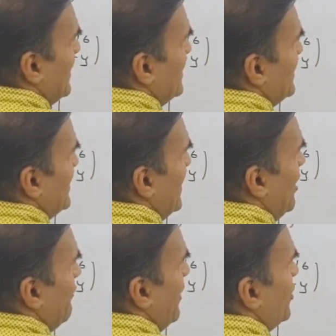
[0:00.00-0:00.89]
this
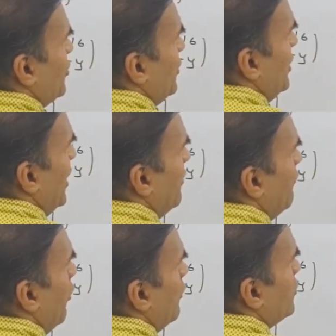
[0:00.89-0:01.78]
equation
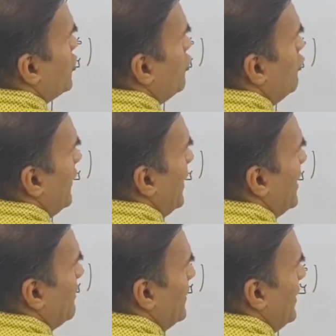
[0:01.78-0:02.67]
involves 2
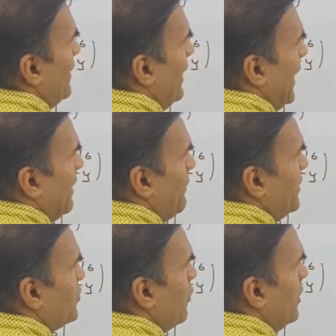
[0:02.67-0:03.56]
variables, let me
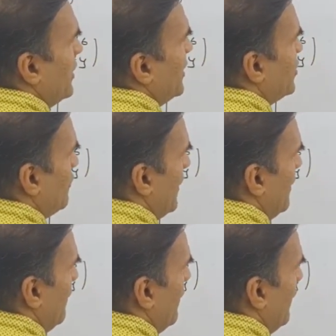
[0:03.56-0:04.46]
solve this one.